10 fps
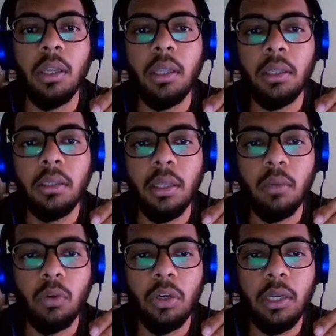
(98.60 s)
Then
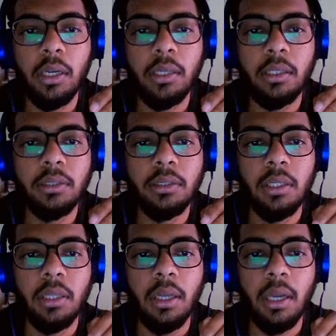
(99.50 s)
what I did is
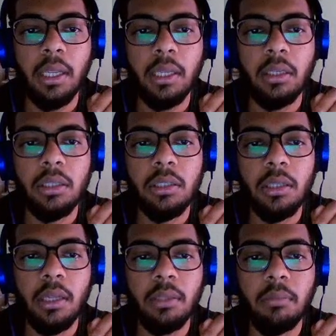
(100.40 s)
I
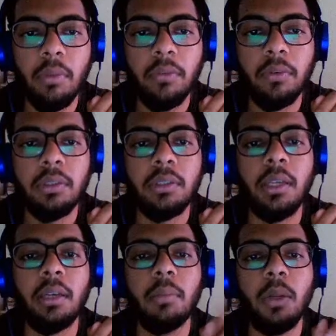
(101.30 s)
initialized my first
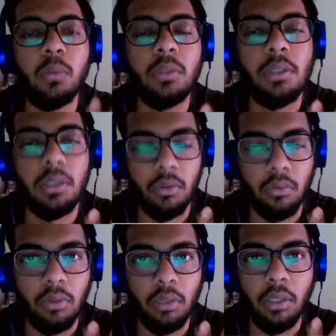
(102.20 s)
element with 0.
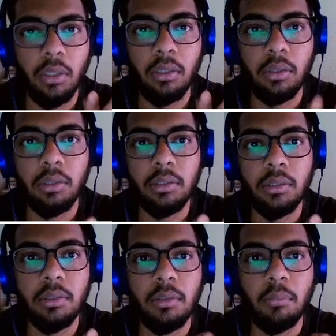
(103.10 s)
This
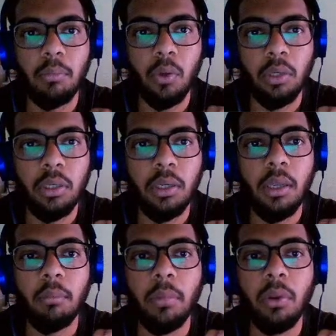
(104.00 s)
is important
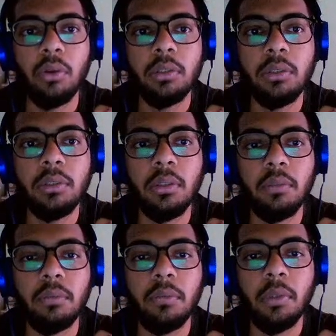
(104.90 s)
because
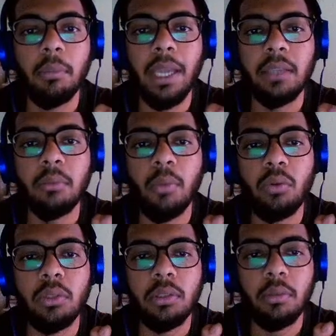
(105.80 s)
the max amount
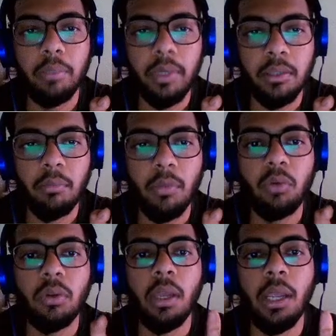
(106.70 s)
is the base
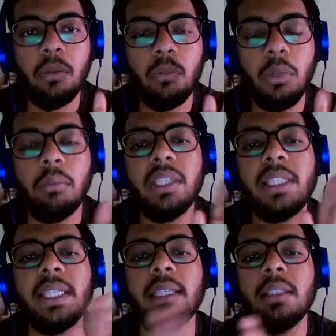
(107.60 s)
amount, and we'll be
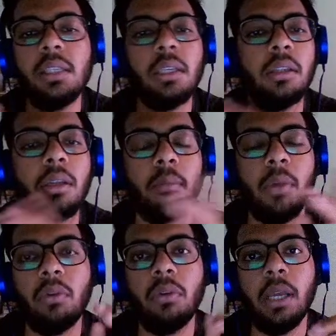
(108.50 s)
changing the
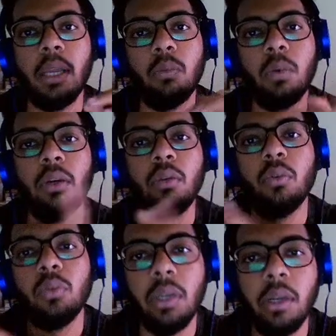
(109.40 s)
amount at 1, 2,
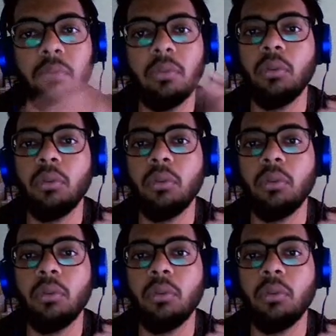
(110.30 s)
3, 4